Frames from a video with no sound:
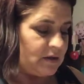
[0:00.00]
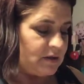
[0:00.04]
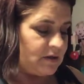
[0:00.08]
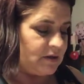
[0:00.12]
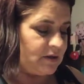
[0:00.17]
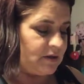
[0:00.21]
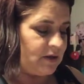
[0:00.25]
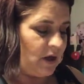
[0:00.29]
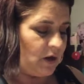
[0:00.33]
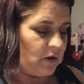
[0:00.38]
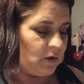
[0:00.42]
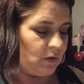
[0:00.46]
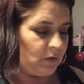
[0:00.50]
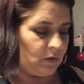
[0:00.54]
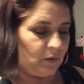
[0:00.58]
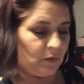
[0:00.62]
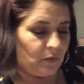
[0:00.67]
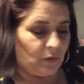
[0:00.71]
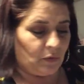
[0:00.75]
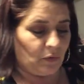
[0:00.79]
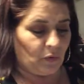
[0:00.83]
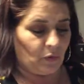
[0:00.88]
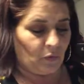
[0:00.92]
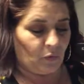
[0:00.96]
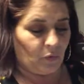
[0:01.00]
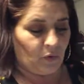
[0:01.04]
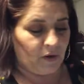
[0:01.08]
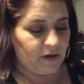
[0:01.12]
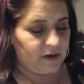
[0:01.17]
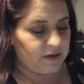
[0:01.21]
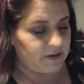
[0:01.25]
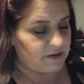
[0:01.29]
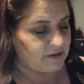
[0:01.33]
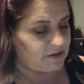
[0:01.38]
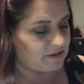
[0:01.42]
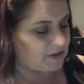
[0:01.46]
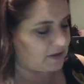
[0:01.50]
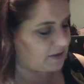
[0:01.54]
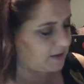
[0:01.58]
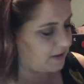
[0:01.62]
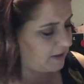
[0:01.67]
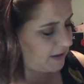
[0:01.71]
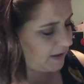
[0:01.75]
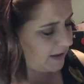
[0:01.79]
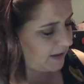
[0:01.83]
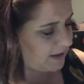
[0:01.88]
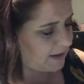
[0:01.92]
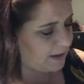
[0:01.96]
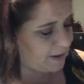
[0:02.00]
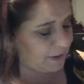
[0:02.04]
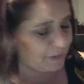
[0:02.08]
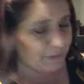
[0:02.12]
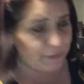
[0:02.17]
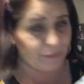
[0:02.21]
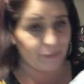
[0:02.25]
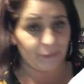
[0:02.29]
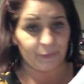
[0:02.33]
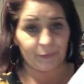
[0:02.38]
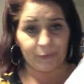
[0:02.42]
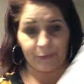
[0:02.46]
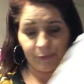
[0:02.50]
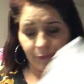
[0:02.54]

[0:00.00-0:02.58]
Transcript: So what is in here.